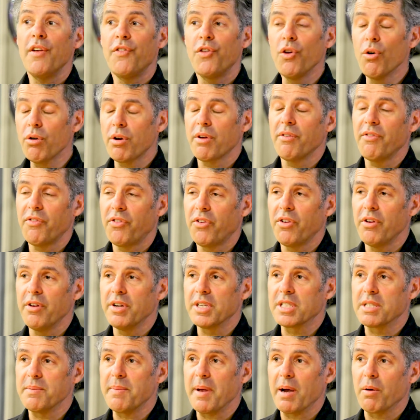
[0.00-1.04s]
If you're
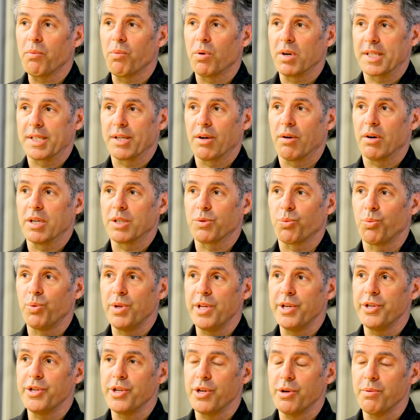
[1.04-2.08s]
confused about what size
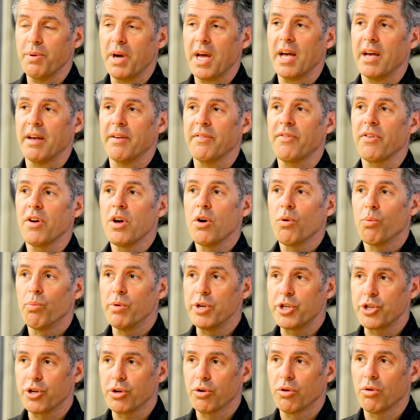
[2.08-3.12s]
wheel you have,
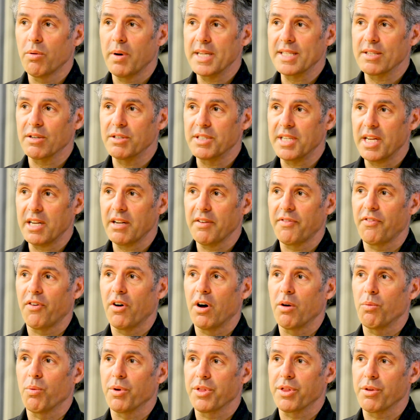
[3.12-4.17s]
we should always
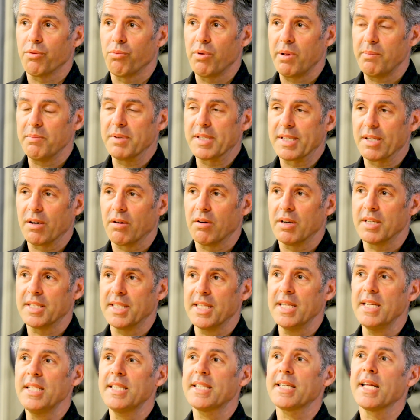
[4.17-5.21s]
identify what the rim size
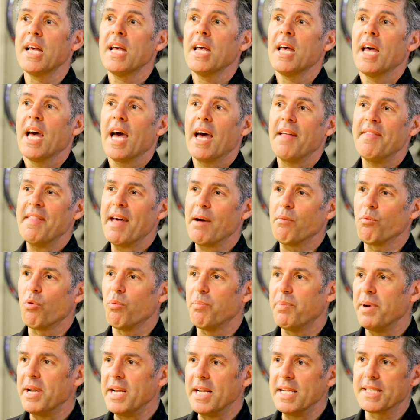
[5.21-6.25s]
is, and that will
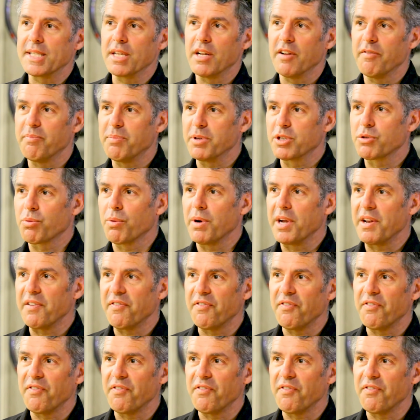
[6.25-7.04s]
be sort of between